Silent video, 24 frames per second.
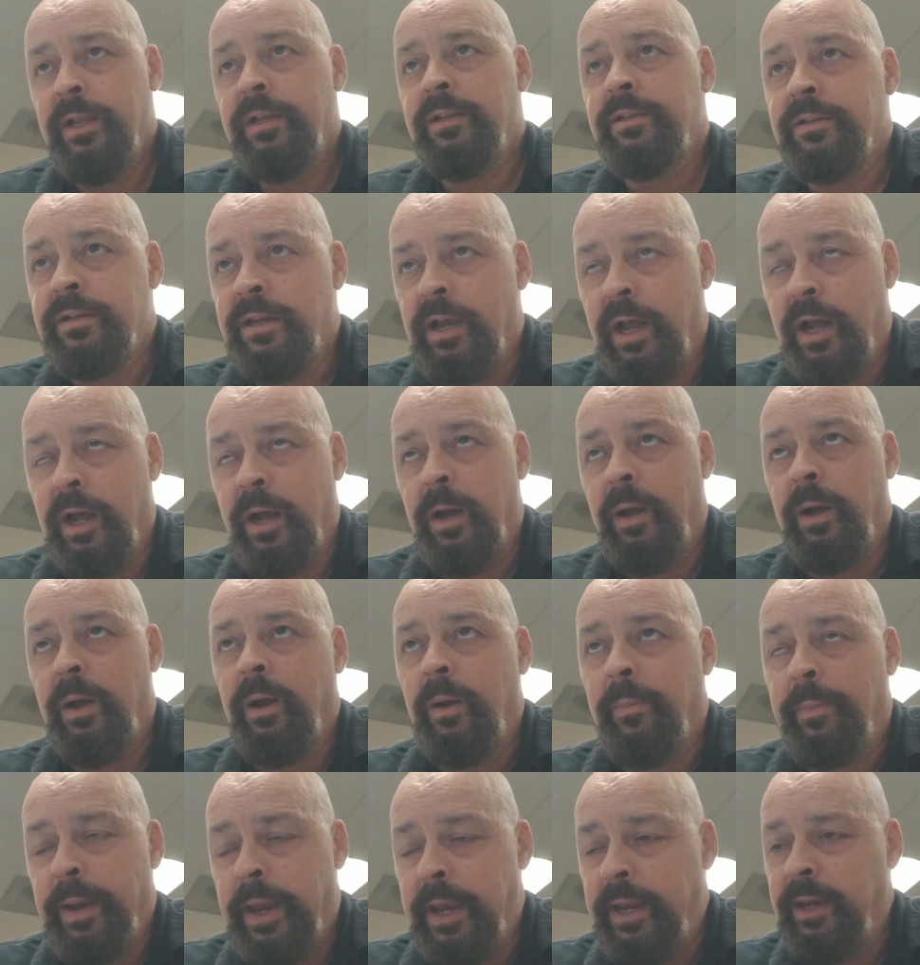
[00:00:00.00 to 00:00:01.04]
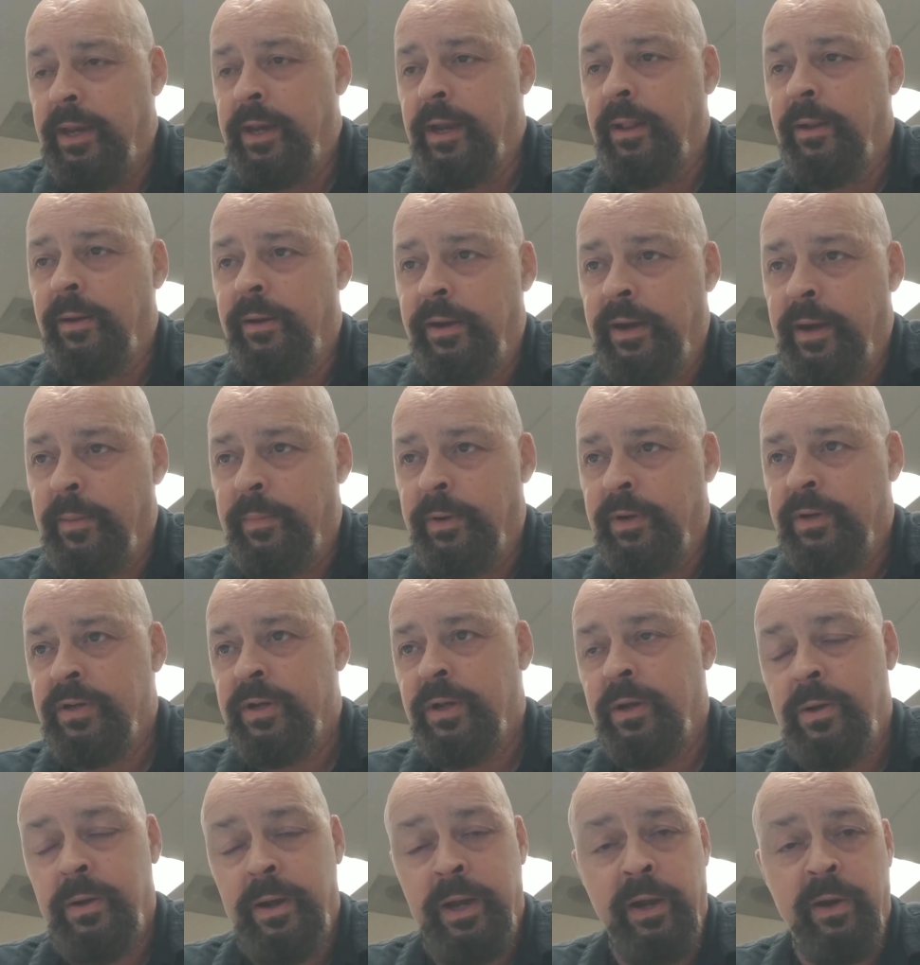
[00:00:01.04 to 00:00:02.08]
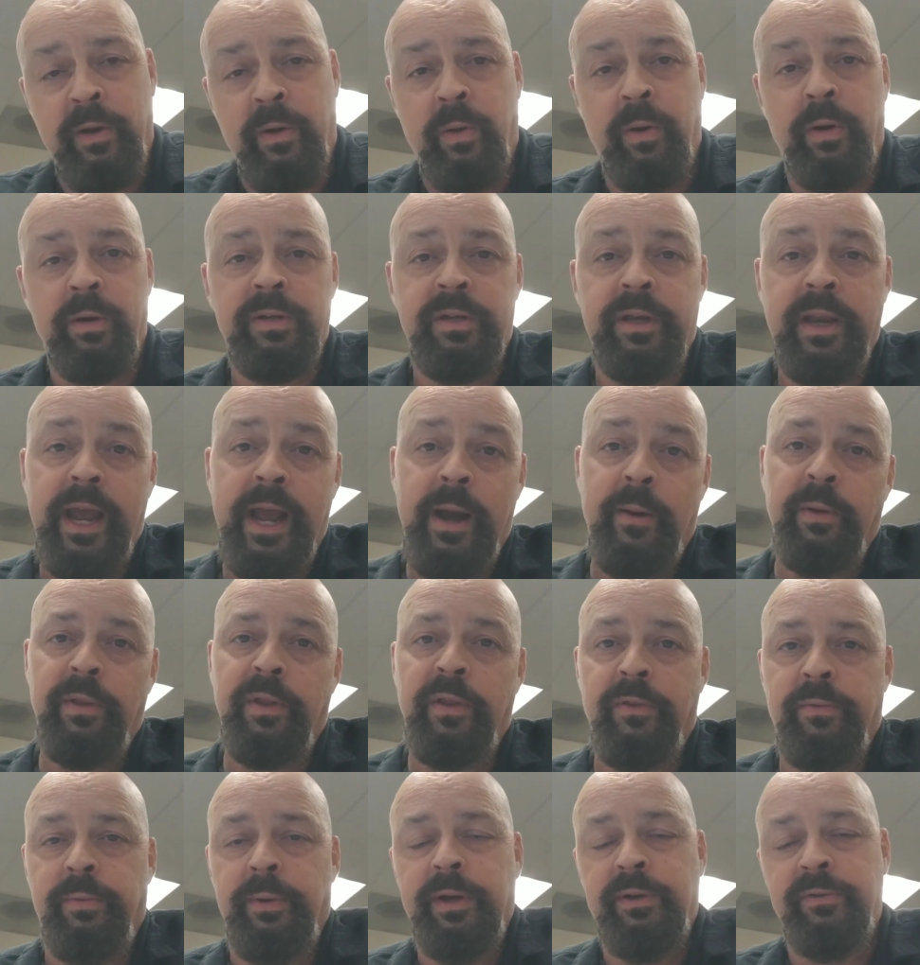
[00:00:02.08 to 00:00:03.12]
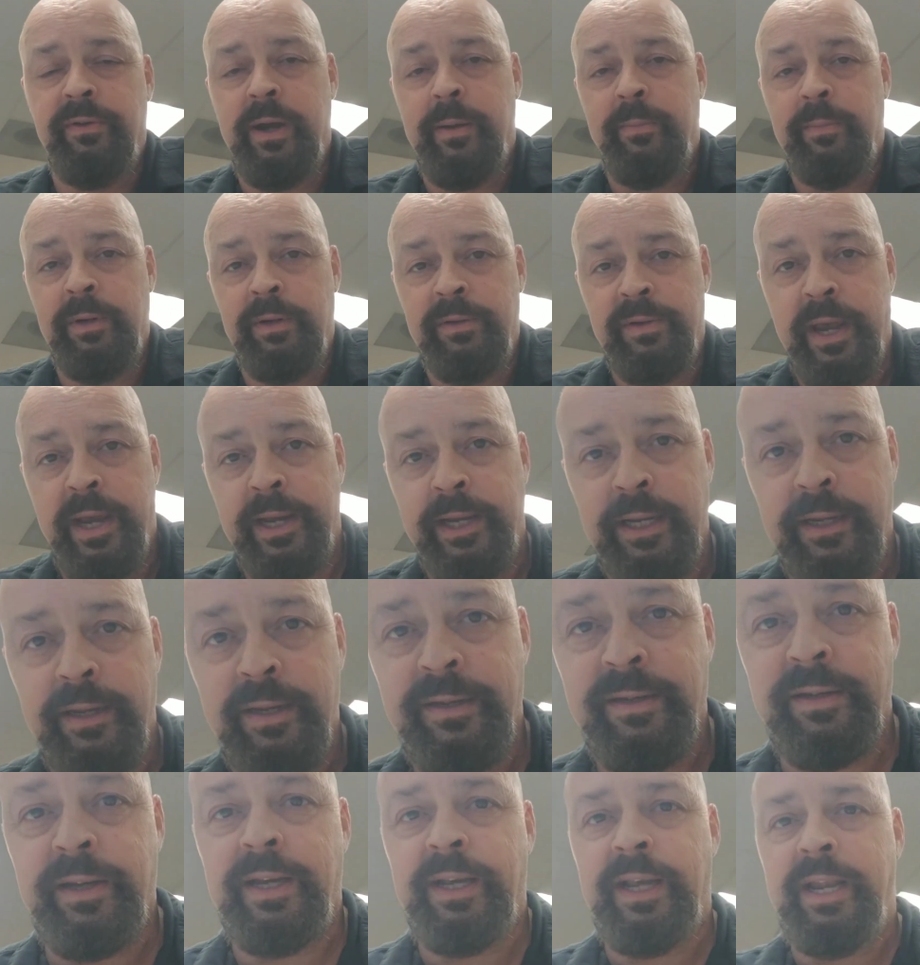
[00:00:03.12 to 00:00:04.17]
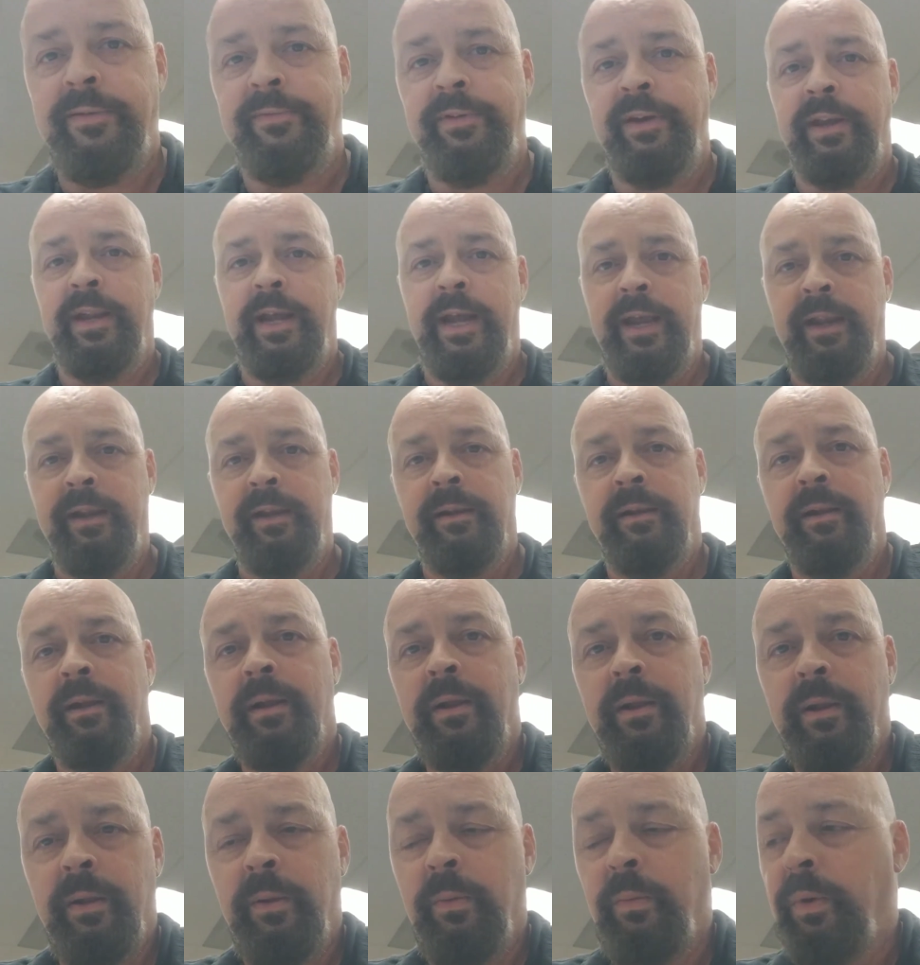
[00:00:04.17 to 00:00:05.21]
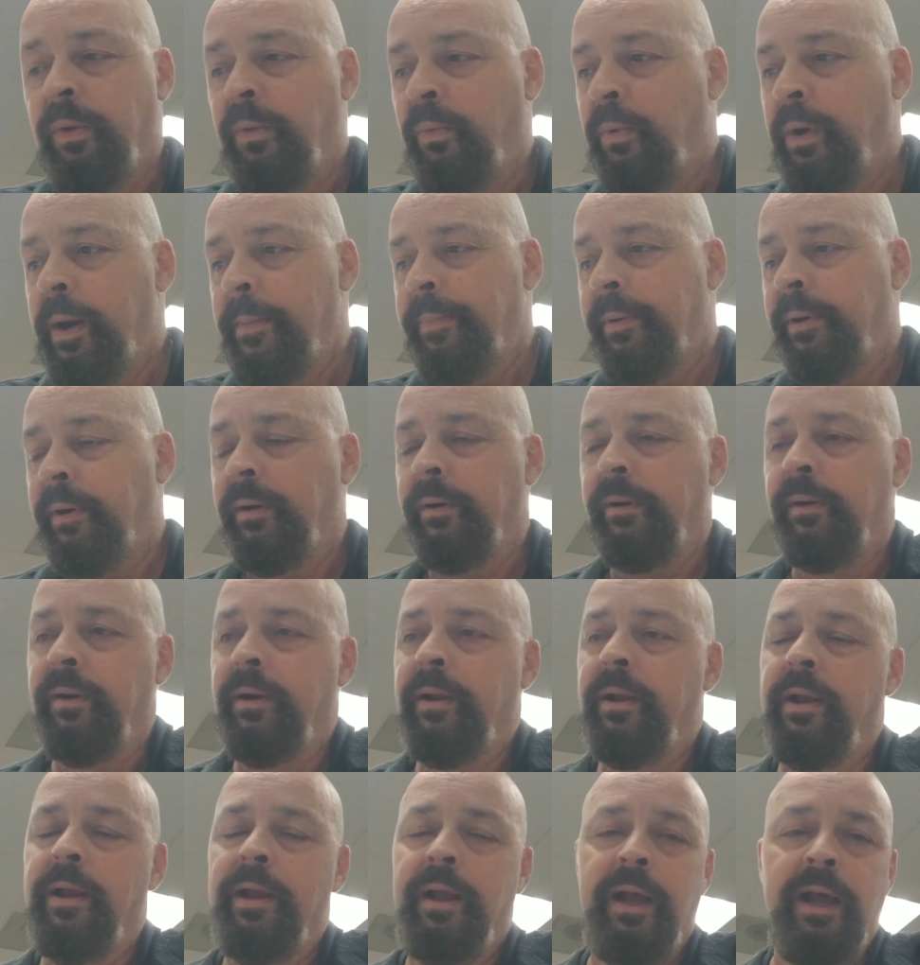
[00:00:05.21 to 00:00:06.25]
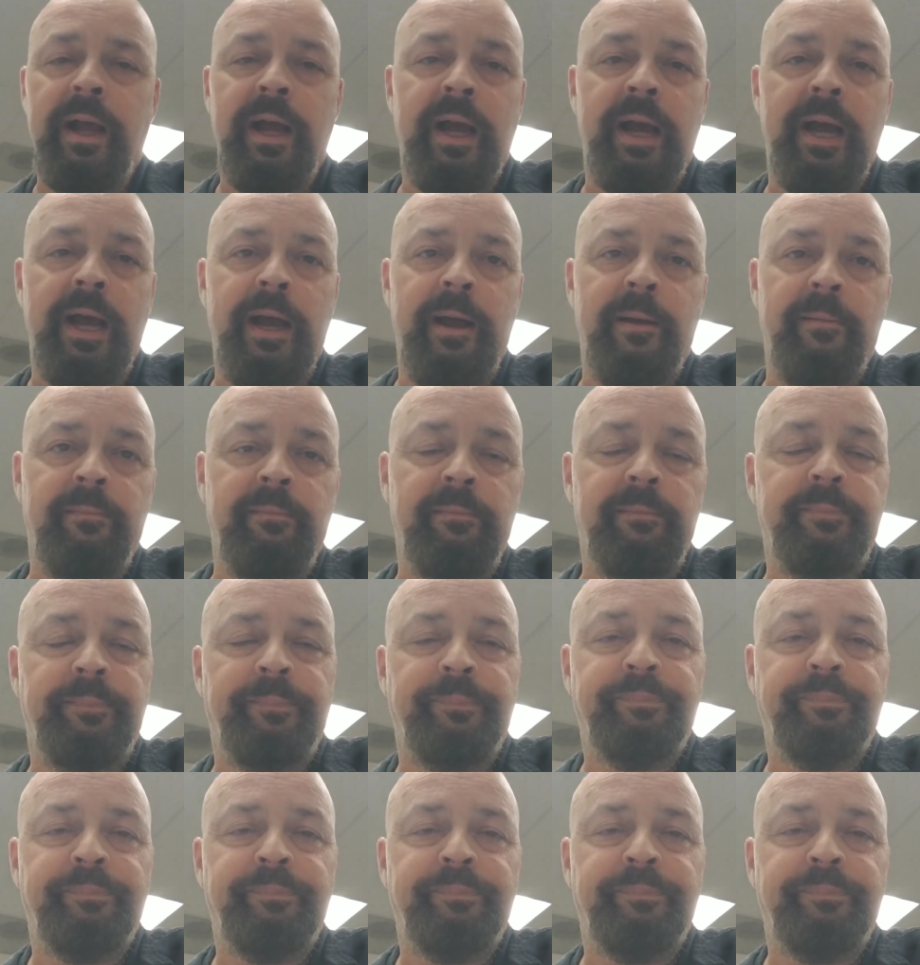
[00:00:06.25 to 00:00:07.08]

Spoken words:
So Painkiller at number 2, and of course now with the 3 Tremors, I get to sing it every night with Ripper and